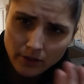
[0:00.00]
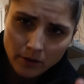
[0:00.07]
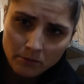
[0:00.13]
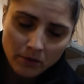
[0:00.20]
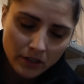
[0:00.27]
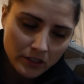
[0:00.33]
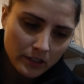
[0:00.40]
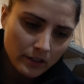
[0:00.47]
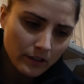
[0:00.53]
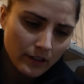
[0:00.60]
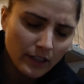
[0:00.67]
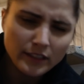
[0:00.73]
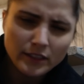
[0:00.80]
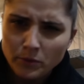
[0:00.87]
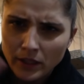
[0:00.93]
a budget and
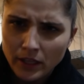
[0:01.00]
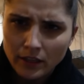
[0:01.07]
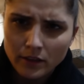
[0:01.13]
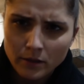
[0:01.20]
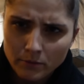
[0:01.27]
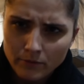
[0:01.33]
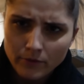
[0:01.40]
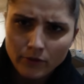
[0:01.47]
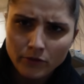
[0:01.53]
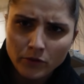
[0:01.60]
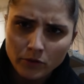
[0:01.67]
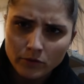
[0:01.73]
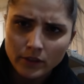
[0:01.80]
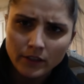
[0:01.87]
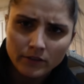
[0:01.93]
things and we get them
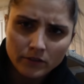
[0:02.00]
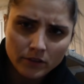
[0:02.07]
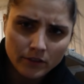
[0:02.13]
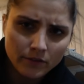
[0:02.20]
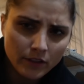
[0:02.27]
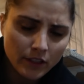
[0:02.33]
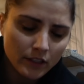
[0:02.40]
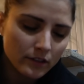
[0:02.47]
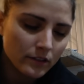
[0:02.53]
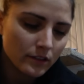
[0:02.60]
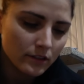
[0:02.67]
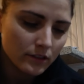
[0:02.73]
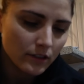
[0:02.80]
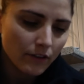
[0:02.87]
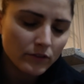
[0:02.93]
food gift certificates
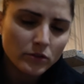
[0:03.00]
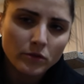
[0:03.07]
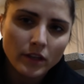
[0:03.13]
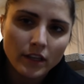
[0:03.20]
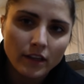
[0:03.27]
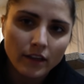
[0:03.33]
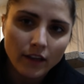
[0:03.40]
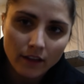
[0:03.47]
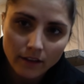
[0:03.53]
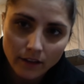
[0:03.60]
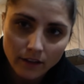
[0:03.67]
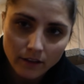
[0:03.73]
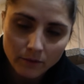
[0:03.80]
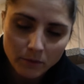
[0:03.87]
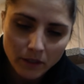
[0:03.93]
and stuff so they can get
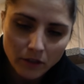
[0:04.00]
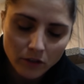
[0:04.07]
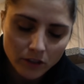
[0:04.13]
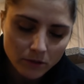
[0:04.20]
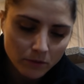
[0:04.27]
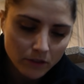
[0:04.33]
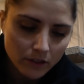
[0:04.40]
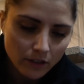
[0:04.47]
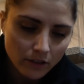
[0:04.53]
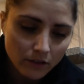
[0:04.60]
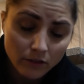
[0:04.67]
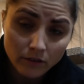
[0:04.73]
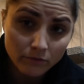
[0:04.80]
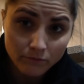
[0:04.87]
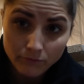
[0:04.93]
like a big christmas
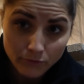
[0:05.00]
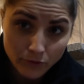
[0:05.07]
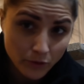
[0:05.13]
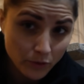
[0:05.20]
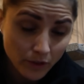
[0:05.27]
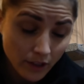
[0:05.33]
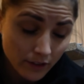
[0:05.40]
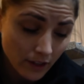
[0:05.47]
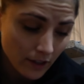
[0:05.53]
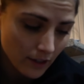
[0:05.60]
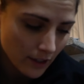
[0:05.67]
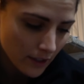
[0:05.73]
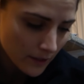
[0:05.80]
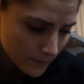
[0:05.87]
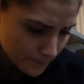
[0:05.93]
dinner or food that they
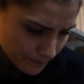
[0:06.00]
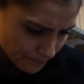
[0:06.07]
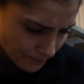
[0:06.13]
need